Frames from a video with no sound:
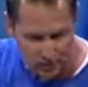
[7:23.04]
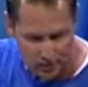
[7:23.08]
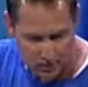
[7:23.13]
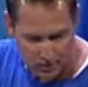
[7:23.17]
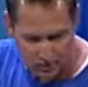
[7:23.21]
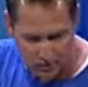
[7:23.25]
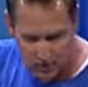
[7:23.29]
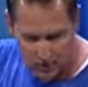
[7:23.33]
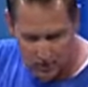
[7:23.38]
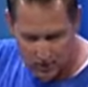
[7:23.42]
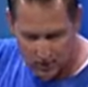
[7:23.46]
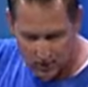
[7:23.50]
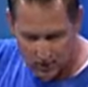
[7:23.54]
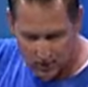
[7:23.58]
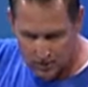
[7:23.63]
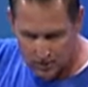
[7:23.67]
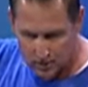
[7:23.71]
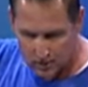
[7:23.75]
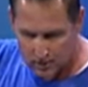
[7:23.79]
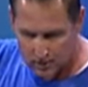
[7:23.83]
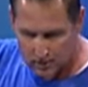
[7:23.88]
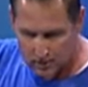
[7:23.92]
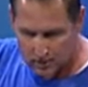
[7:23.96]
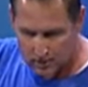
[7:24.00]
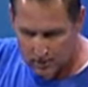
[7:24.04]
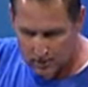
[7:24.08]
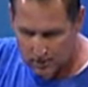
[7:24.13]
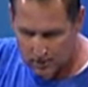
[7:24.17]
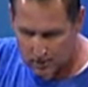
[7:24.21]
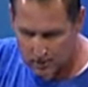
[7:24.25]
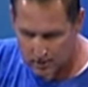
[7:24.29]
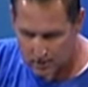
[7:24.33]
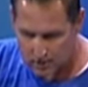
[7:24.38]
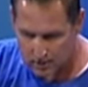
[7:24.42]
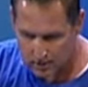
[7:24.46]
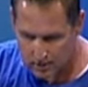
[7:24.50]

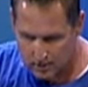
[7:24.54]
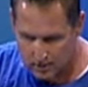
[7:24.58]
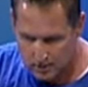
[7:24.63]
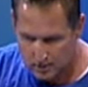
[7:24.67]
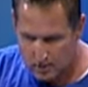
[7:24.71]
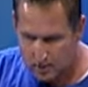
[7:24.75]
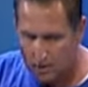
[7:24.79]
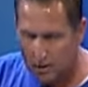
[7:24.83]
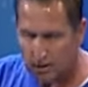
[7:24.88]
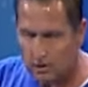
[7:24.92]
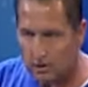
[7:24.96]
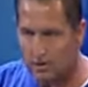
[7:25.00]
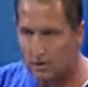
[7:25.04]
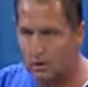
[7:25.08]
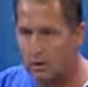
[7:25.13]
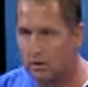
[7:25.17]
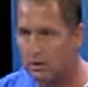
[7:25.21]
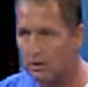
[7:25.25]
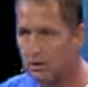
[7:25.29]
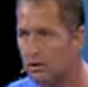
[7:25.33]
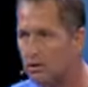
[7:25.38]
(no one is talking)